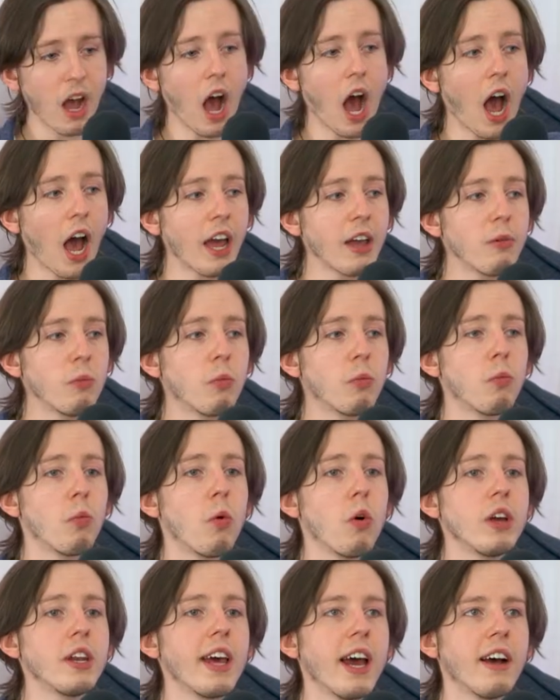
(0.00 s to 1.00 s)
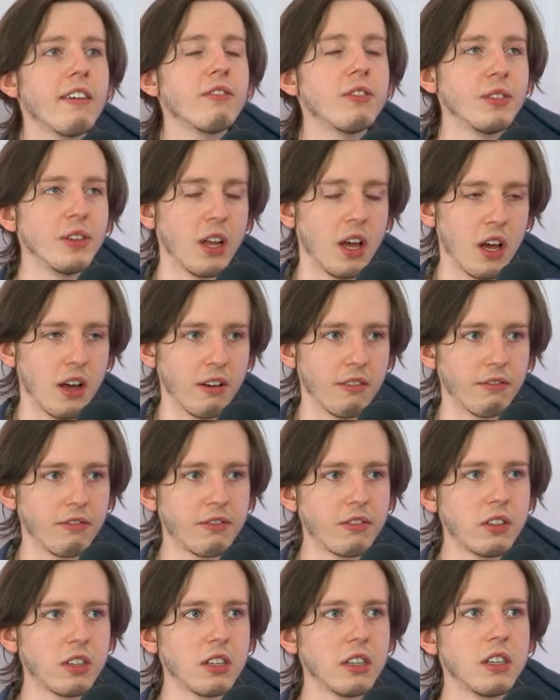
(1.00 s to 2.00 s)
i would have
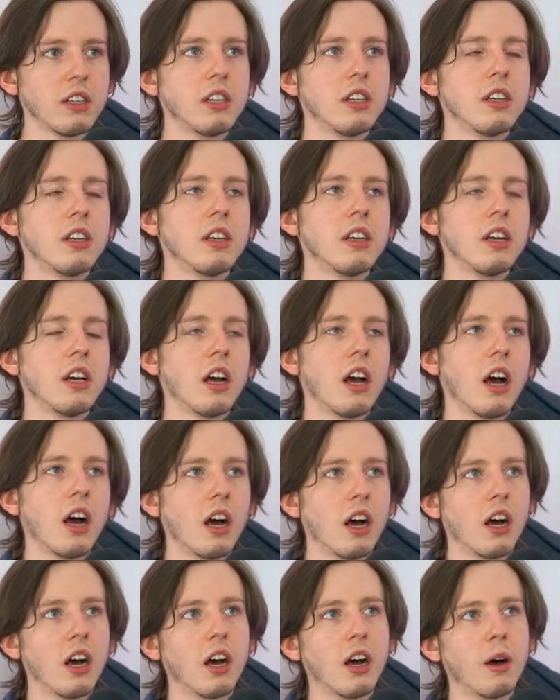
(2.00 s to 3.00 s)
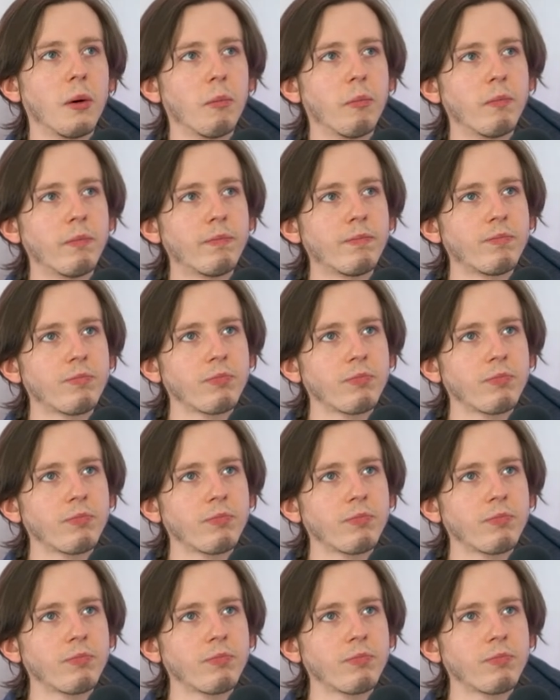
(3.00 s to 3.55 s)
loved um